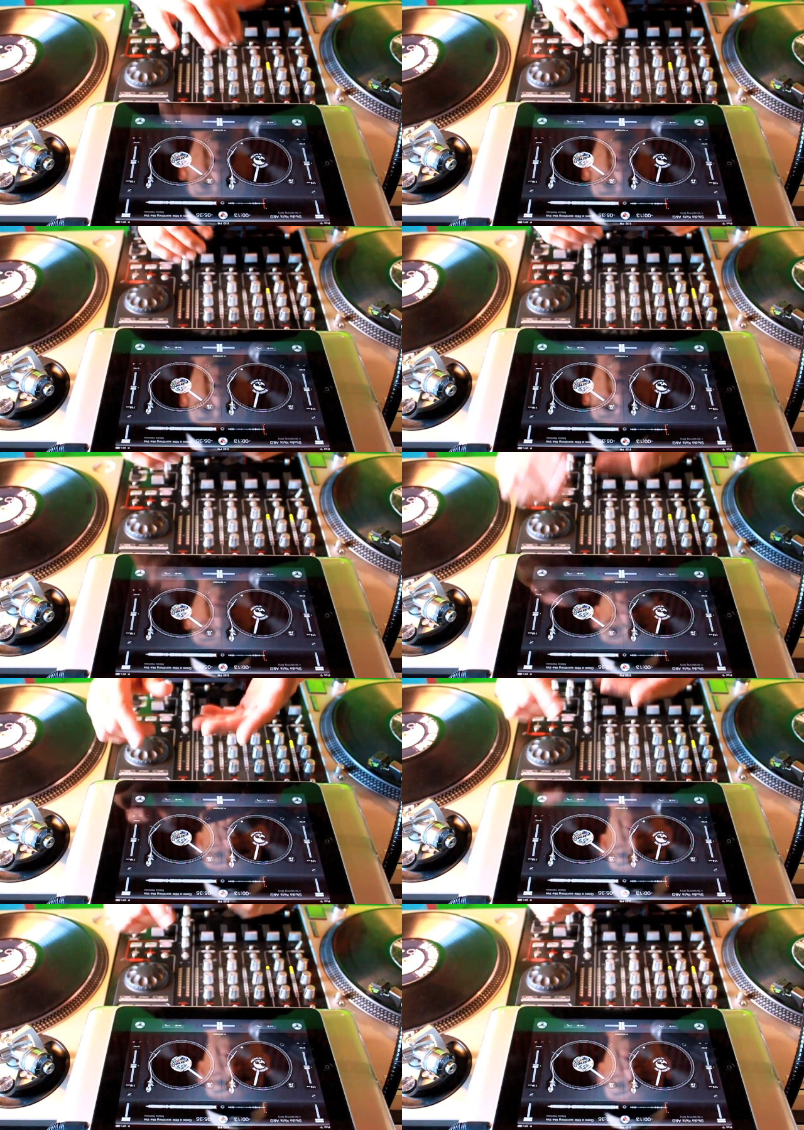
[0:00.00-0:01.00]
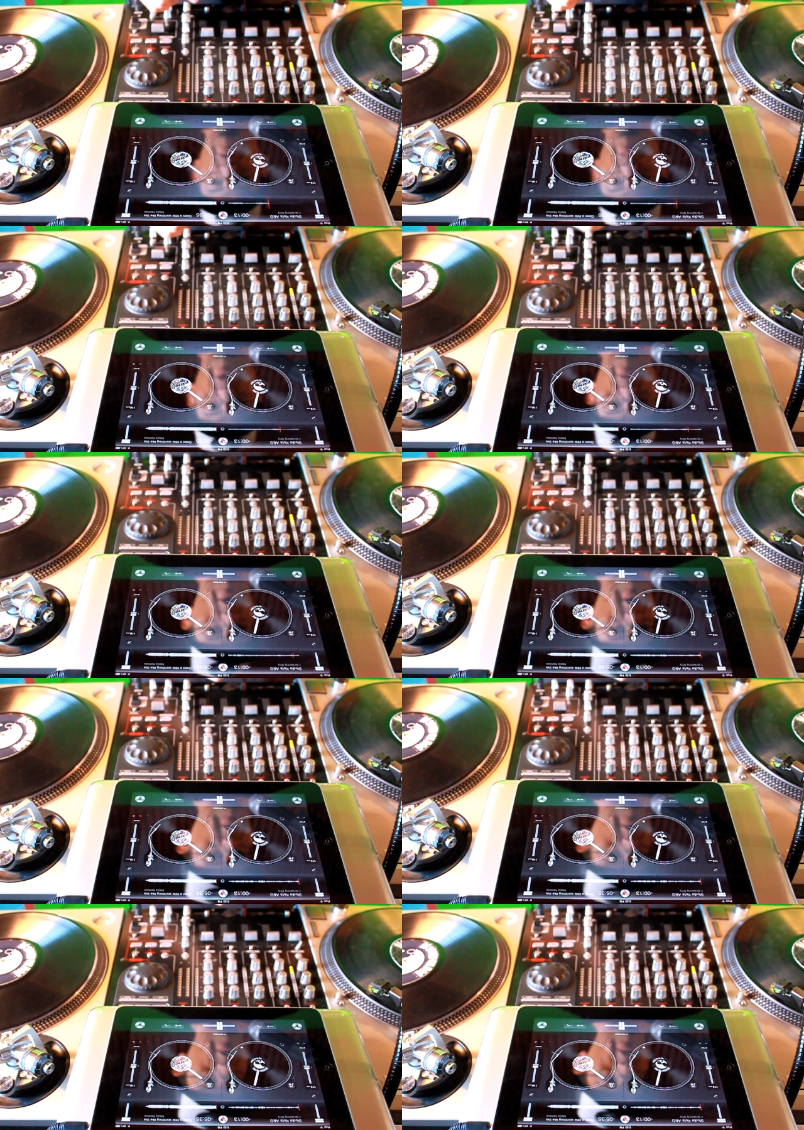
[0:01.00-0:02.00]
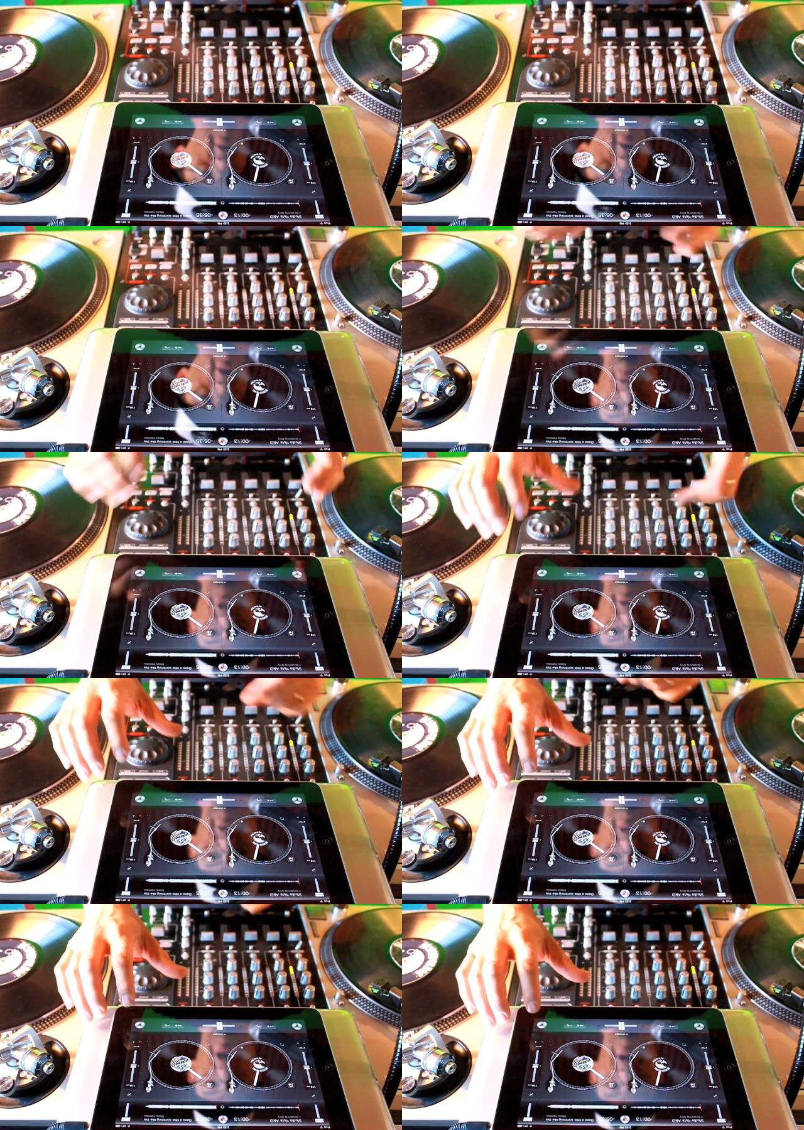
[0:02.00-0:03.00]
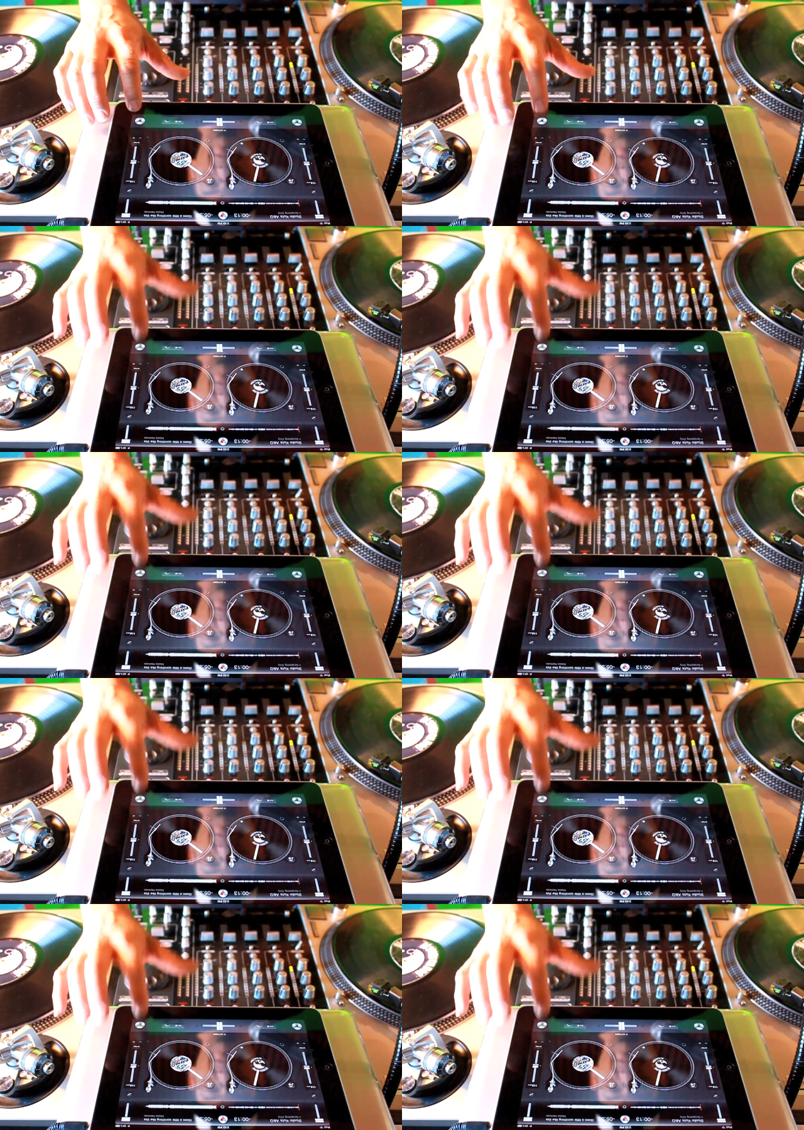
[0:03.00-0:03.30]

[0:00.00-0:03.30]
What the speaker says: Nobody's mouth can be seen.